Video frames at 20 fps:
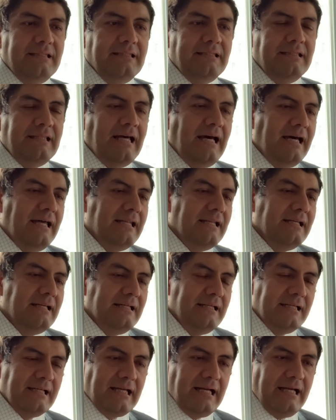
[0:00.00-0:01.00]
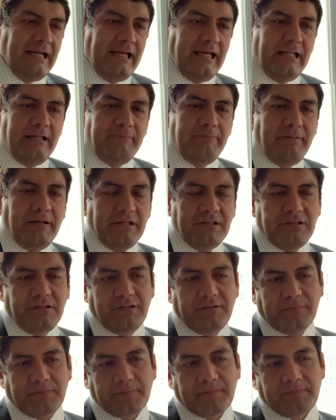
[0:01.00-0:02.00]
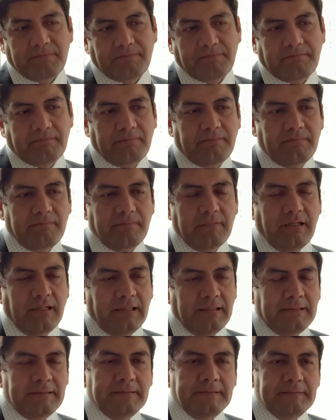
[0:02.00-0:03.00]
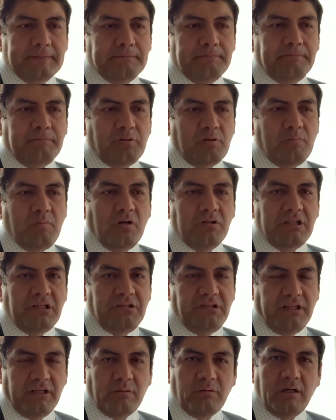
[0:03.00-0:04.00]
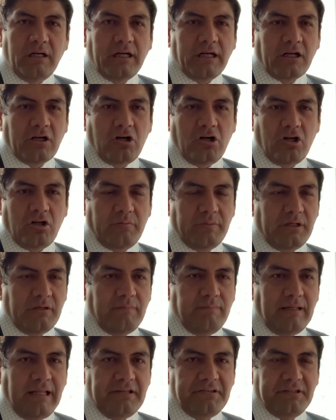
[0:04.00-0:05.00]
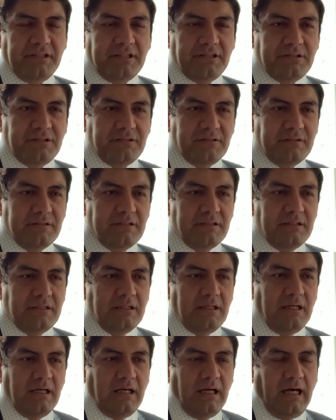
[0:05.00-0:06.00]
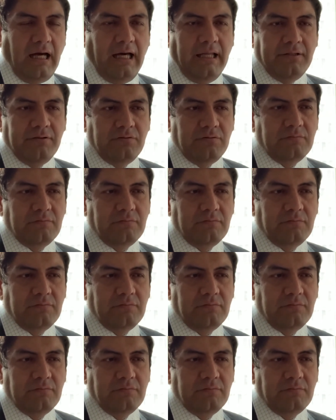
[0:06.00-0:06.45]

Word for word: that can help us um, promote the circular economy of plastics and